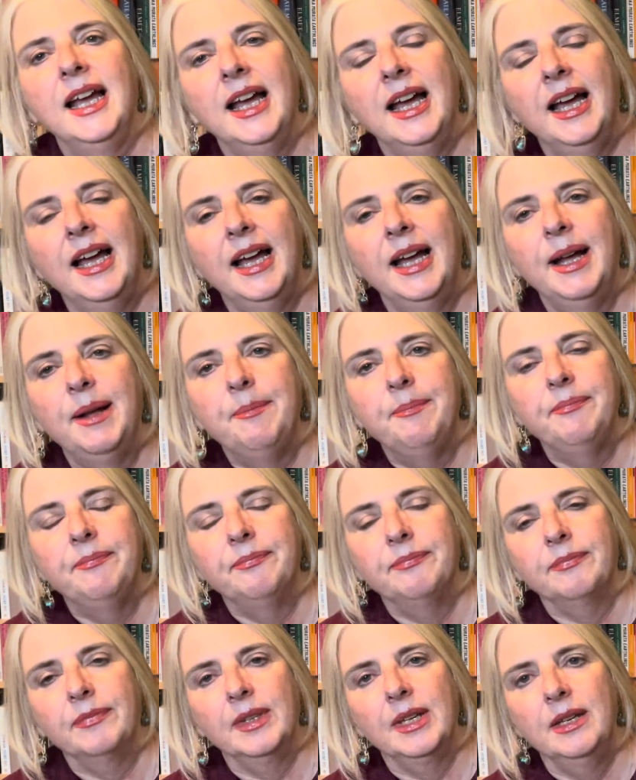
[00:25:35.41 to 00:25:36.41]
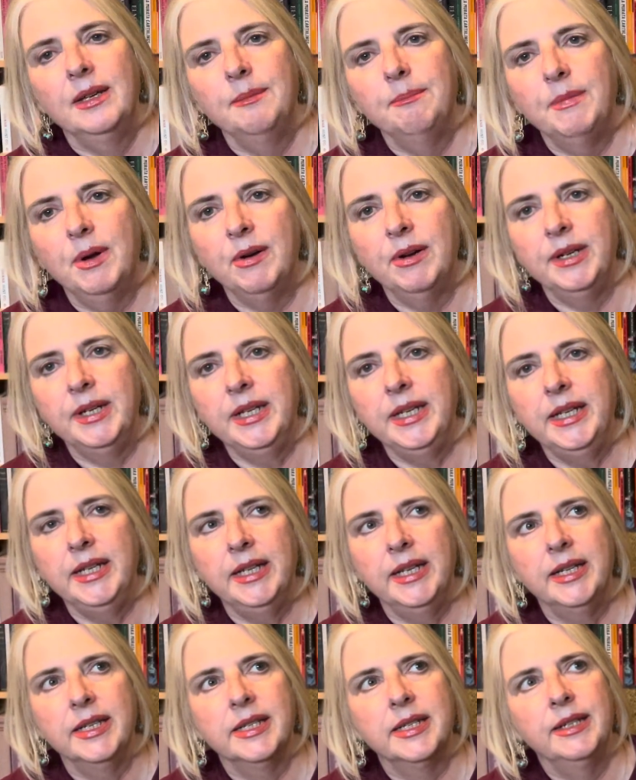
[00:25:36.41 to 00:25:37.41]
Marnie
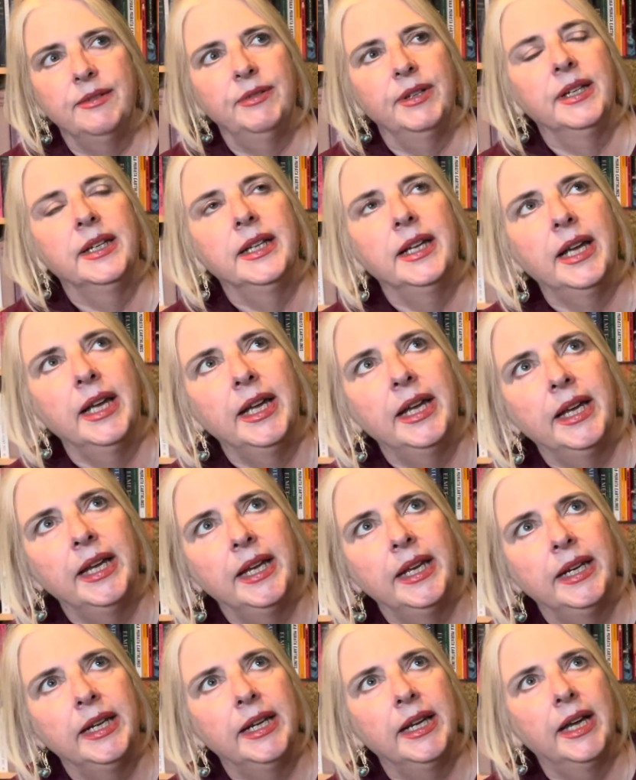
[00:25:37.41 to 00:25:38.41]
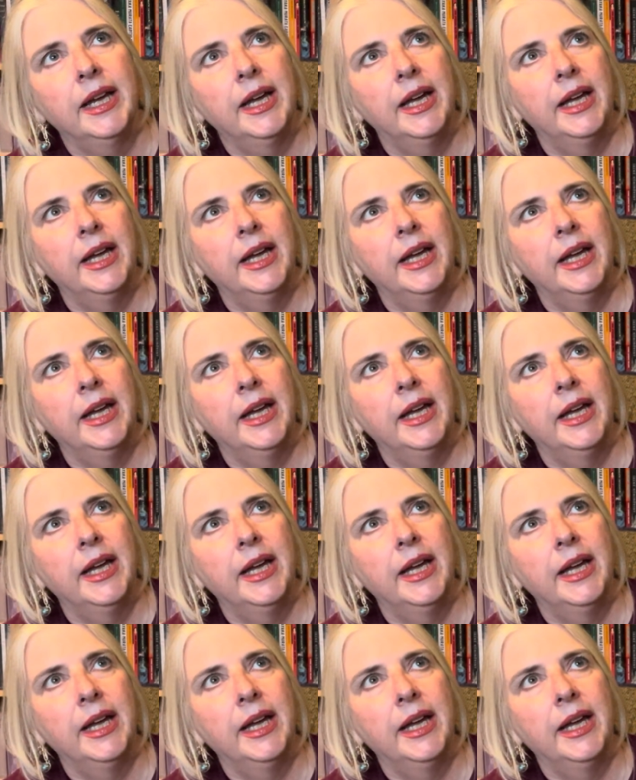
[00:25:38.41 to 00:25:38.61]
is living in